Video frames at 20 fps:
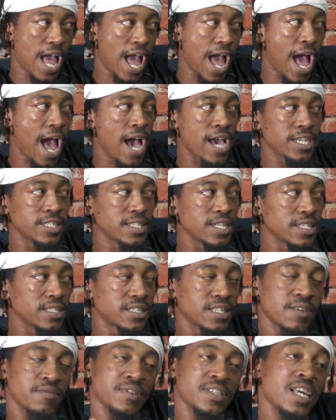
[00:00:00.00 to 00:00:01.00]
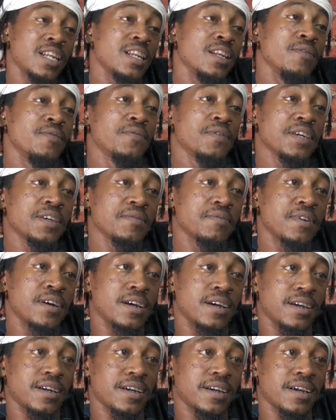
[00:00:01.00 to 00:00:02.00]
I just give it a little flavor.
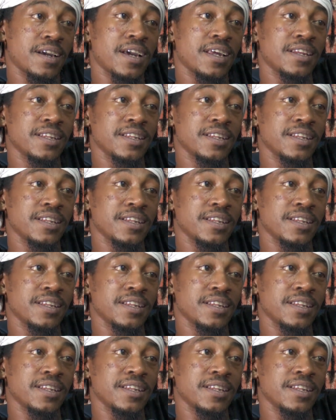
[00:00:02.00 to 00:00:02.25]
And